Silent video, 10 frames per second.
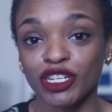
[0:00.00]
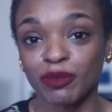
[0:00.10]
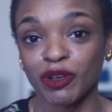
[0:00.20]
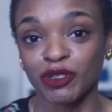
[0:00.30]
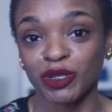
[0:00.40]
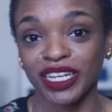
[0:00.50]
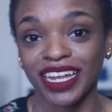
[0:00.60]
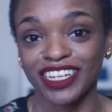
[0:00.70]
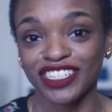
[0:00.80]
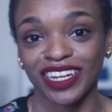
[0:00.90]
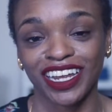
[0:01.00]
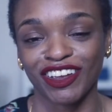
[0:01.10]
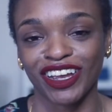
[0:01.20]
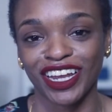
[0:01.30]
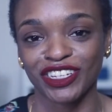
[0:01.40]
your spiritual connection
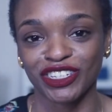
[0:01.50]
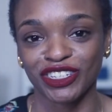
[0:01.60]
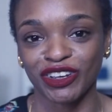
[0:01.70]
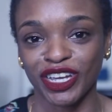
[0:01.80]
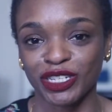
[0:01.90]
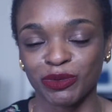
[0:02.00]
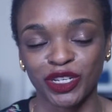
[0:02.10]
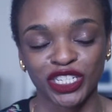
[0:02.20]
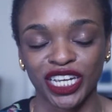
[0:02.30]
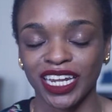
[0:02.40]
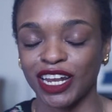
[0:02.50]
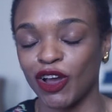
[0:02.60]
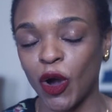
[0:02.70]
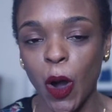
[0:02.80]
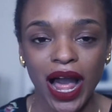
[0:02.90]
and your connection to your intuition and
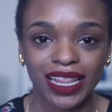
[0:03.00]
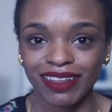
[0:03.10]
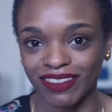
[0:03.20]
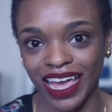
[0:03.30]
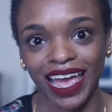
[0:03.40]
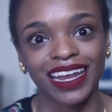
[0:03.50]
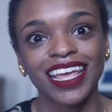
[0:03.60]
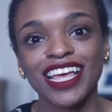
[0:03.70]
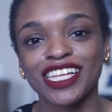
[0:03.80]
all of that.